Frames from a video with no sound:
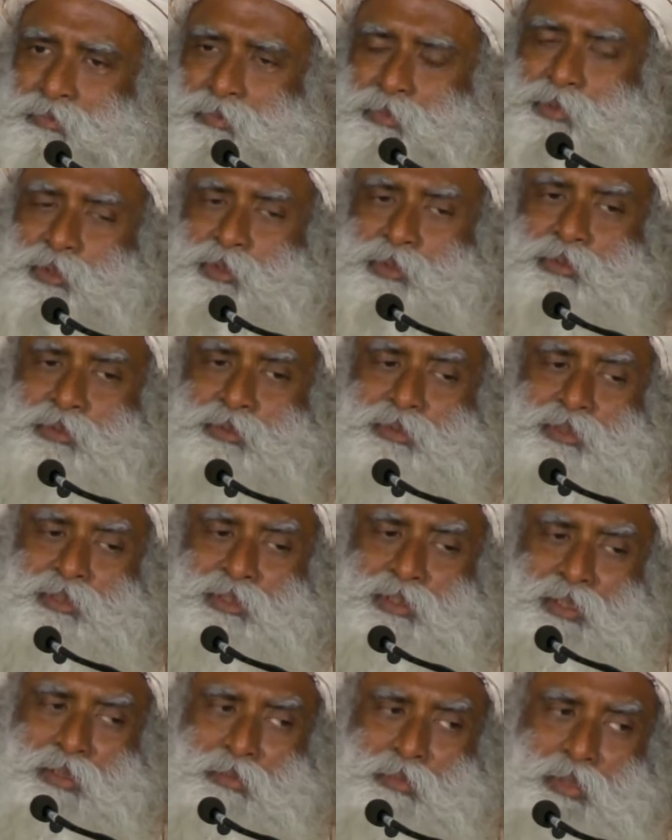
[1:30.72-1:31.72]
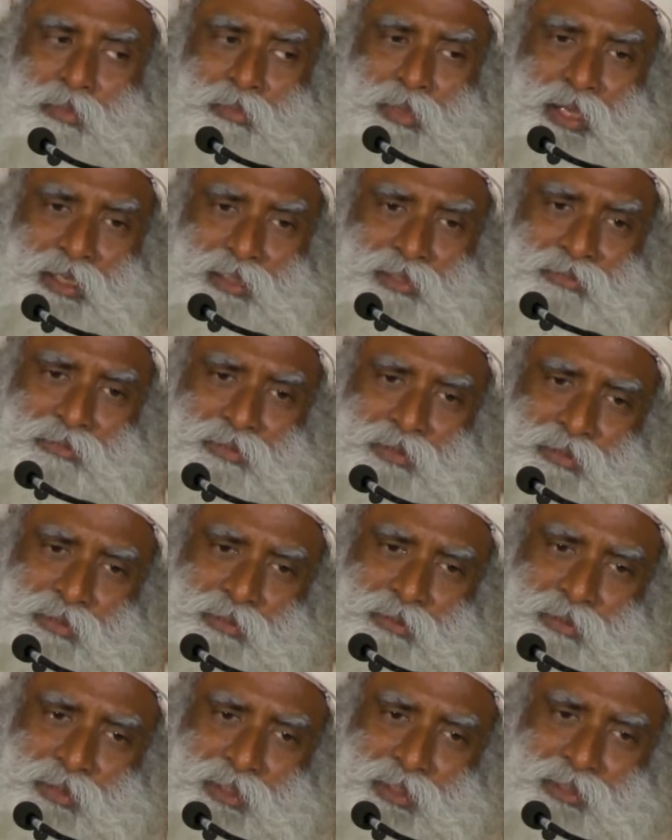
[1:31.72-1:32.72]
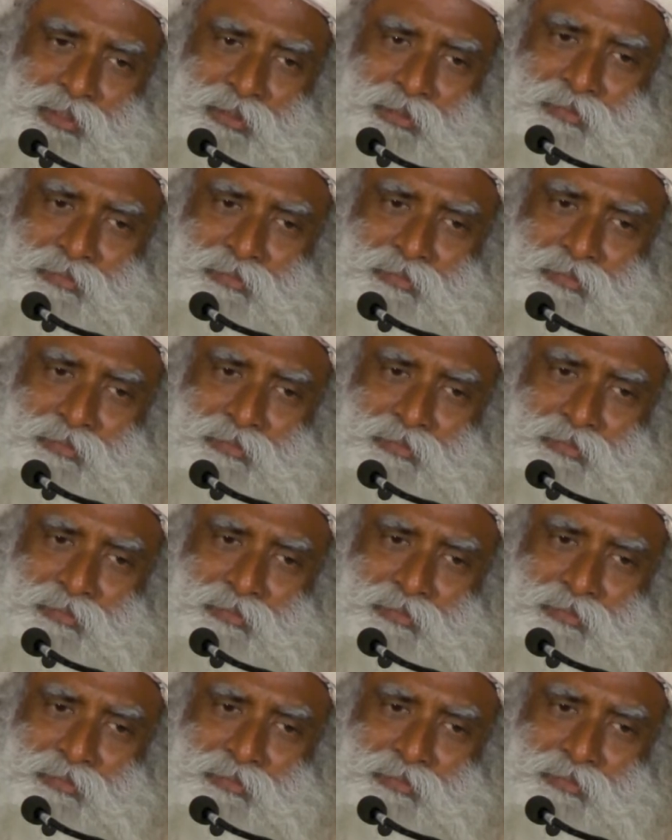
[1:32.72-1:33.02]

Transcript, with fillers: So using rubber mats for yoga,